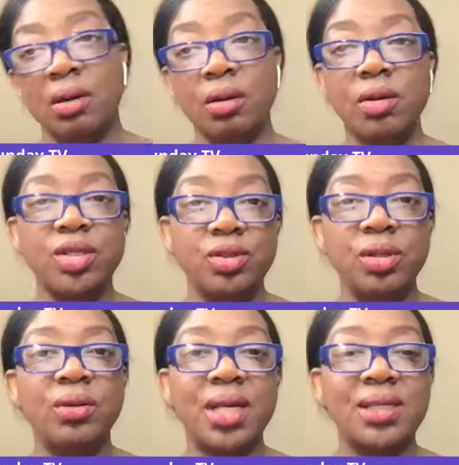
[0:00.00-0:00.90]
of course,
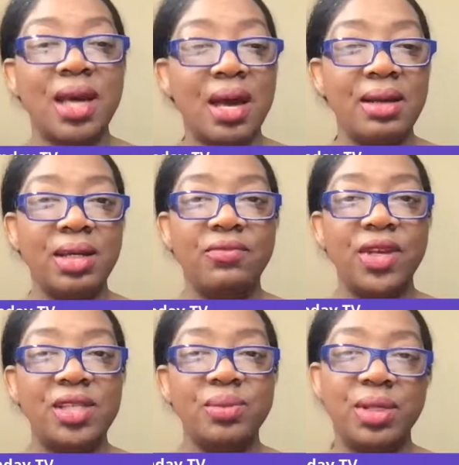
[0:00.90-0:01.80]
that's a high
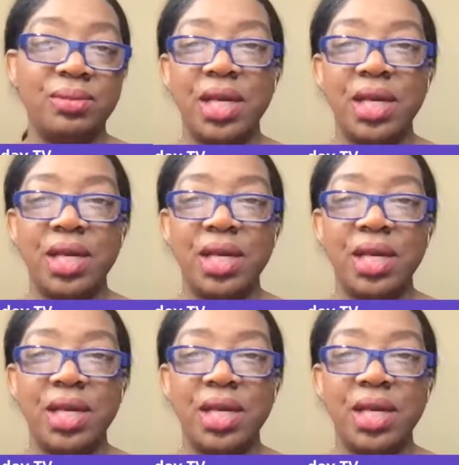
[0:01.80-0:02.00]
investment.